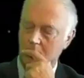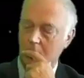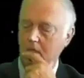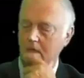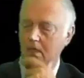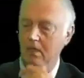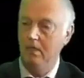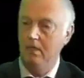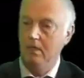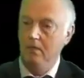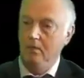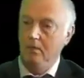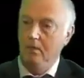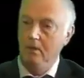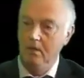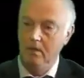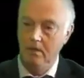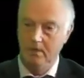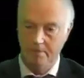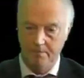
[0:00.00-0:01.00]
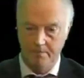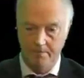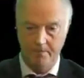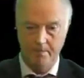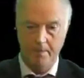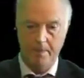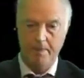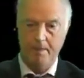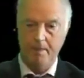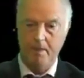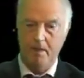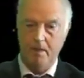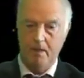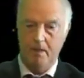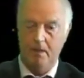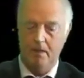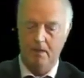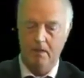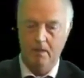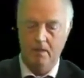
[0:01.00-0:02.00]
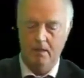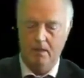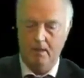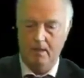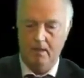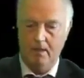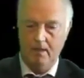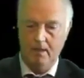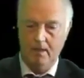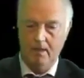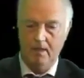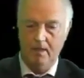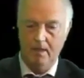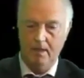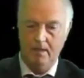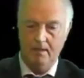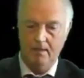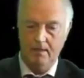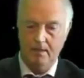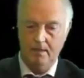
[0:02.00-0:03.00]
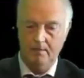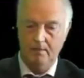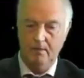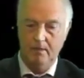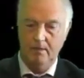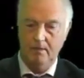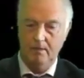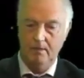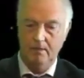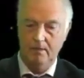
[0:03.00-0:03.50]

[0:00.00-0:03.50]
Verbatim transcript: Right. Well, um, I, I, I, am not